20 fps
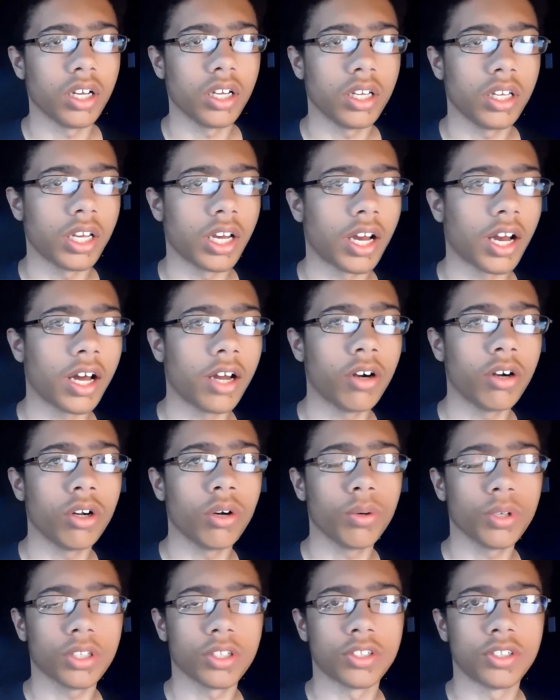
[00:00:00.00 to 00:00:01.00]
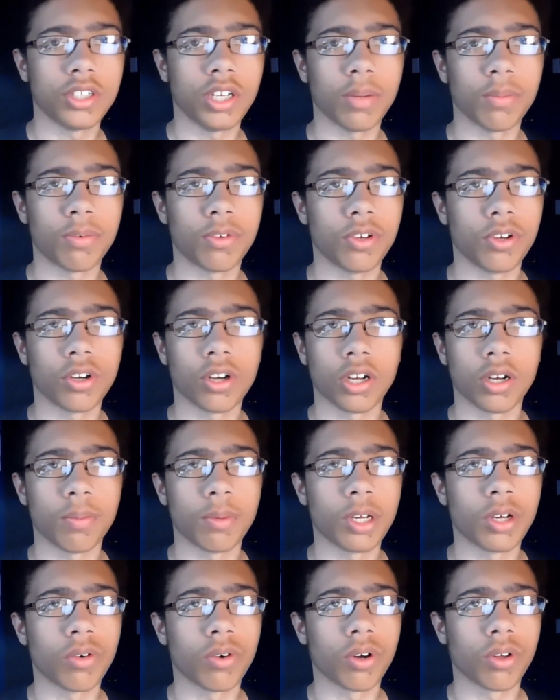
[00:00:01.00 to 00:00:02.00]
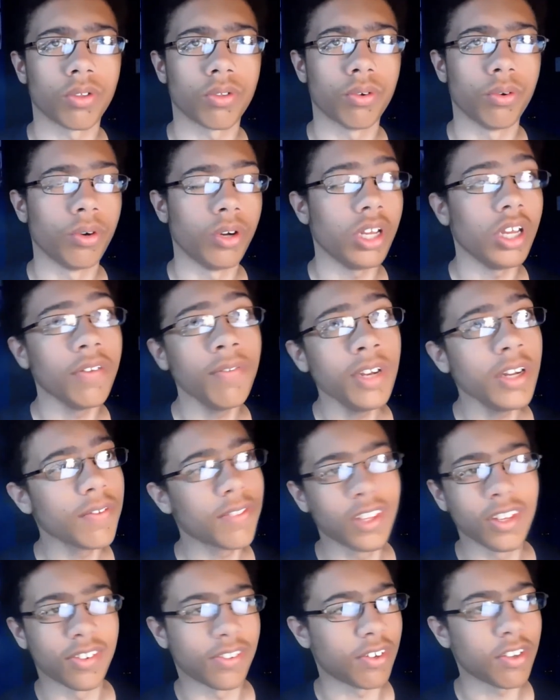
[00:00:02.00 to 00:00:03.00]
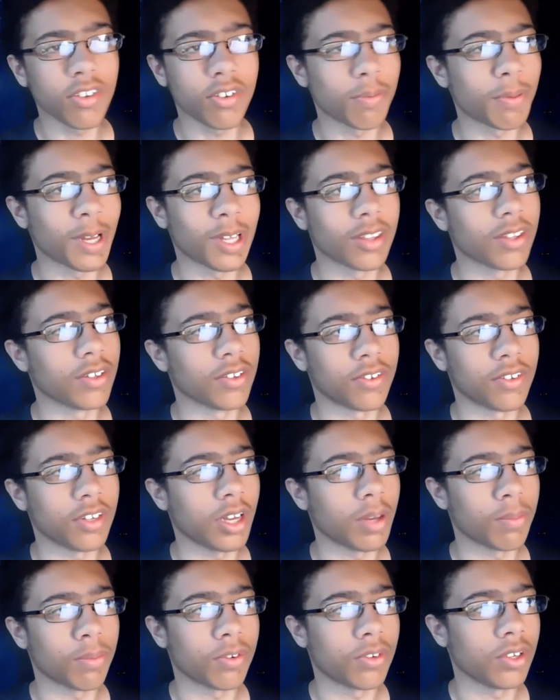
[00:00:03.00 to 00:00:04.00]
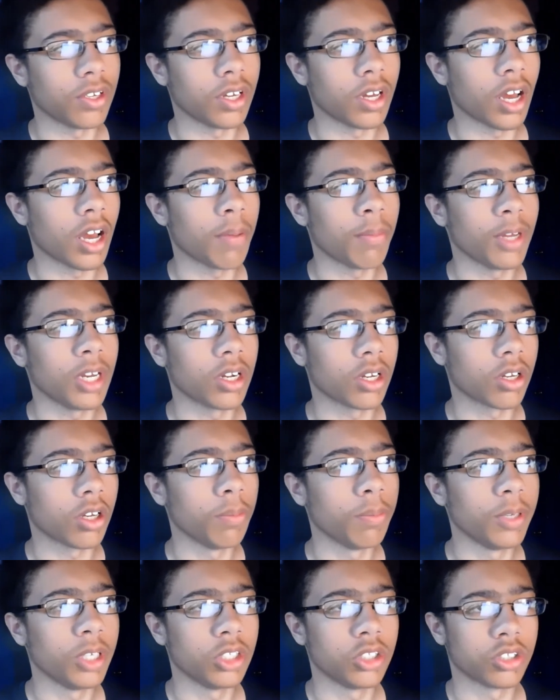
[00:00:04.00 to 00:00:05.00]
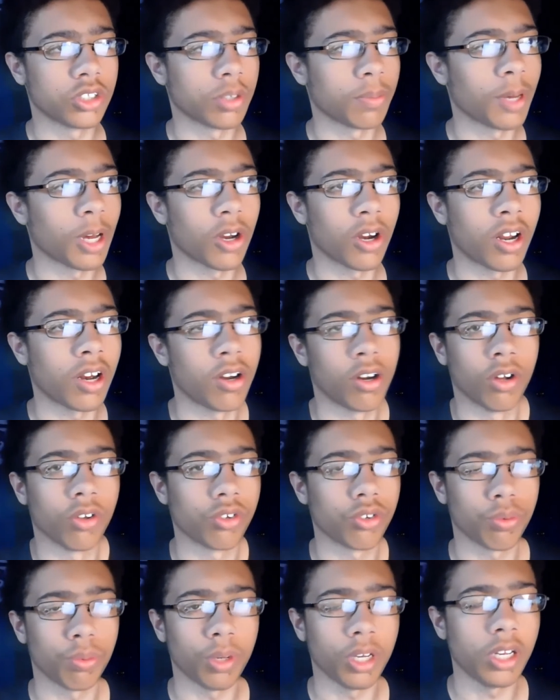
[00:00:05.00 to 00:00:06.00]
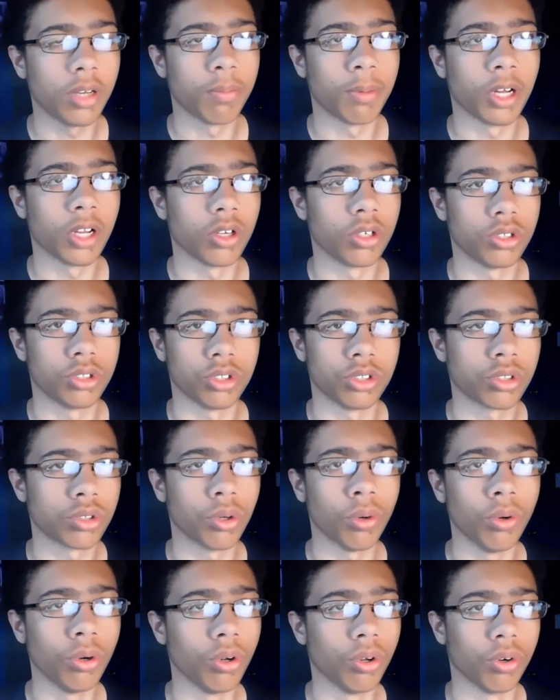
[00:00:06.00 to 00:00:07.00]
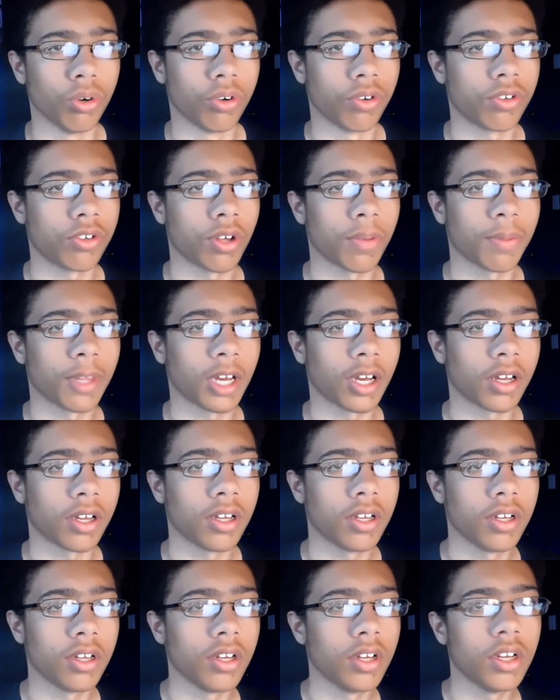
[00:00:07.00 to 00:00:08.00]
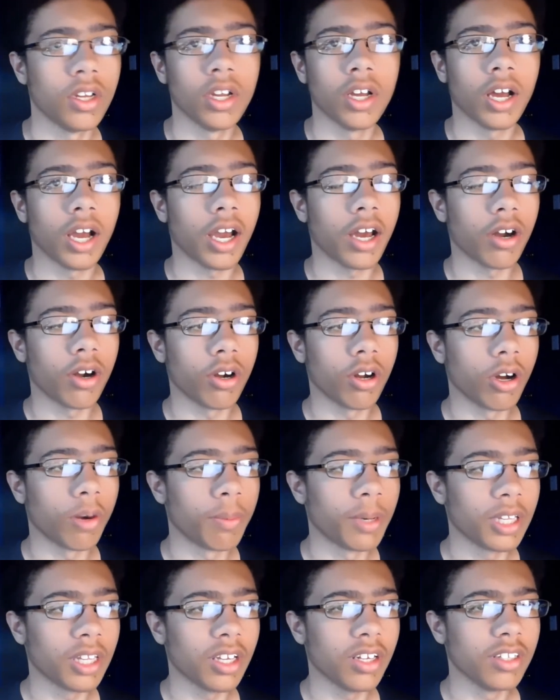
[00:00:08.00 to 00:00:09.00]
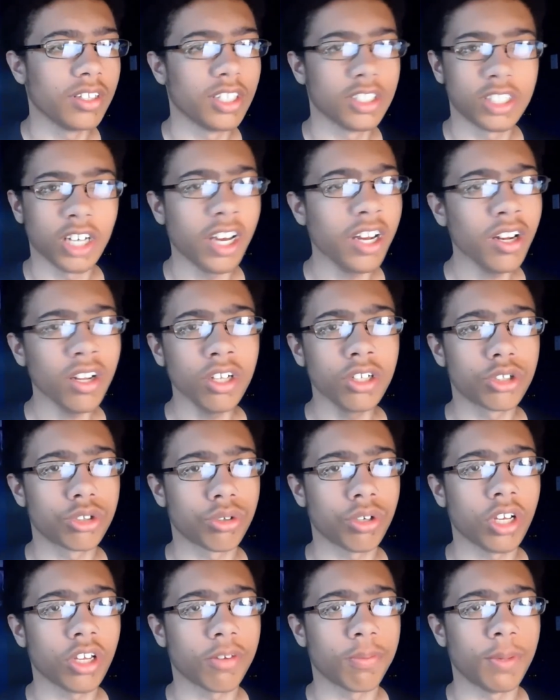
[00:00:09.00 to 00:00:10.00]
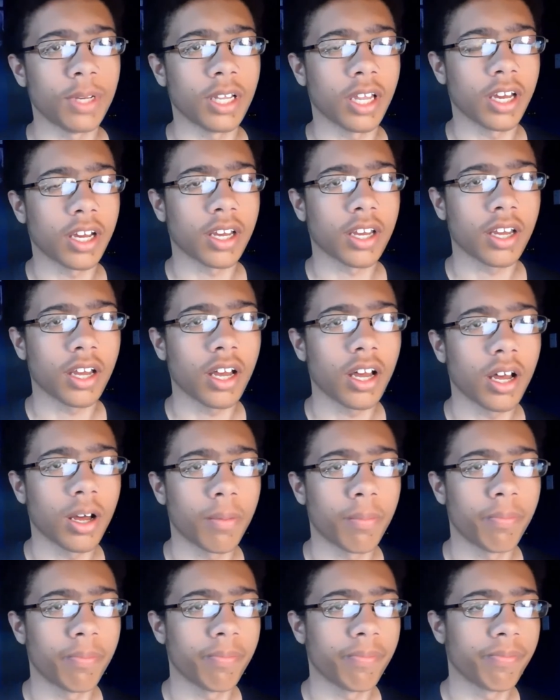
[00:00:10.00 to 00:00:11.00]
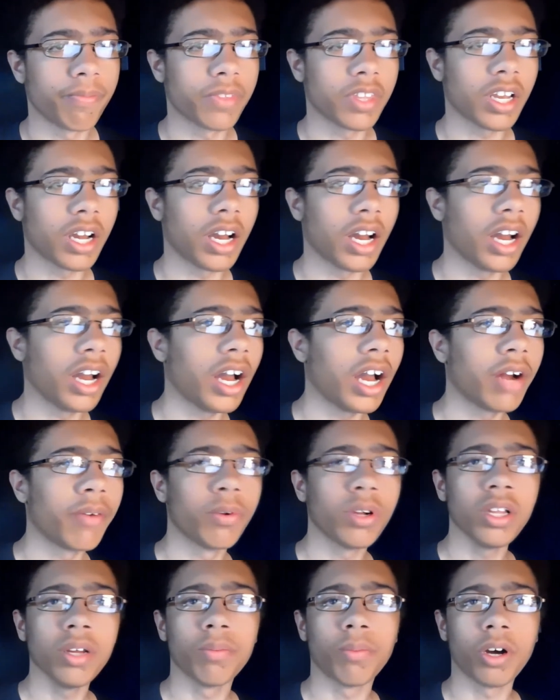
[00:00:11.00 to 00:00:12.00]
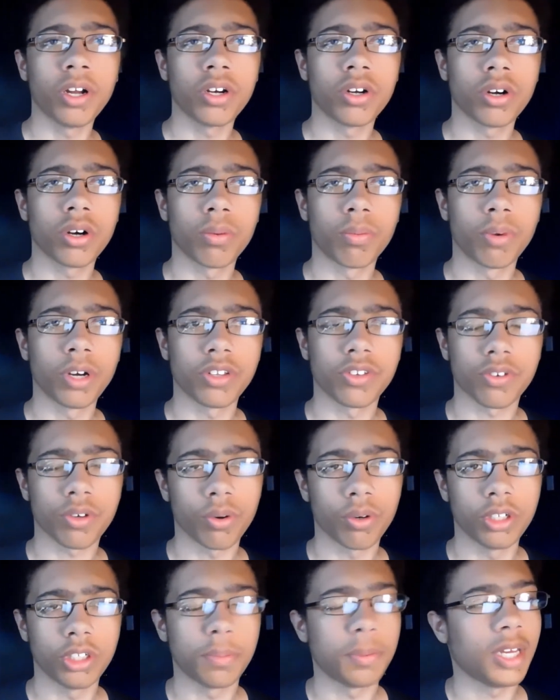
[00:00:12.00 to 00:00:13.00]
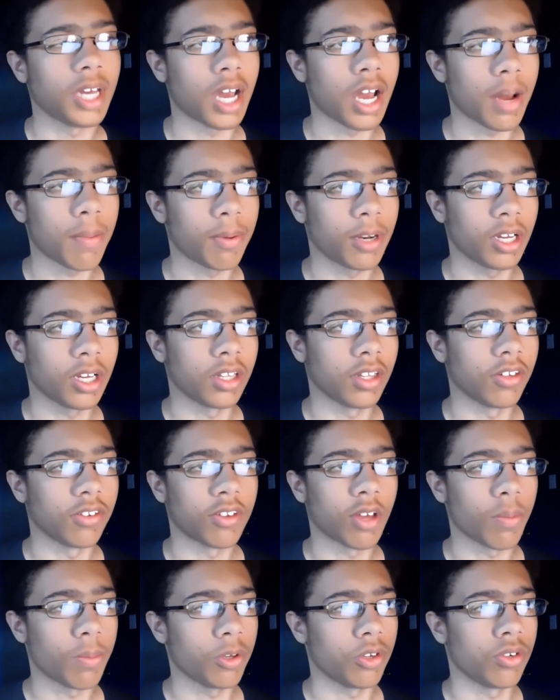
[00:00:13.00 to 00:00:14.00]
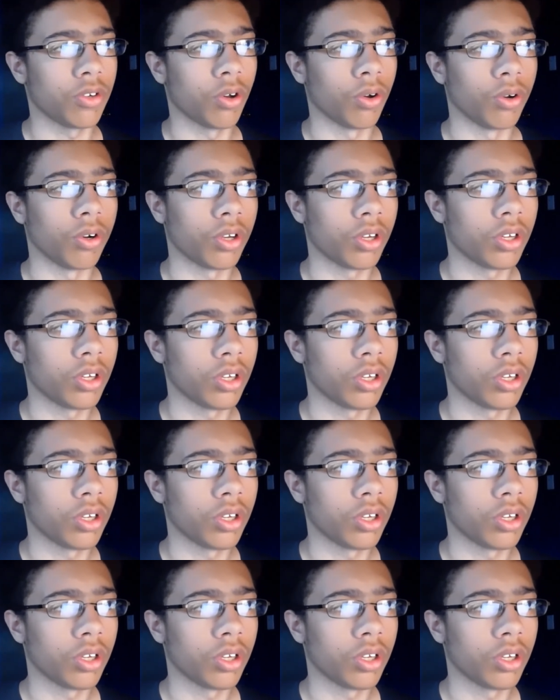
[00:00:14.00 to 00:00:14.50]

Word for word: yeah, I don't know what the CMC are going to be going through. Even if this is about the CMC, I mean, it could be just about, I don't know, Sweetie Belle or just Scootaloo or something. I don't know, but the title intrigues me. Like, um, I, I really wonder what's going to be happening in this episode.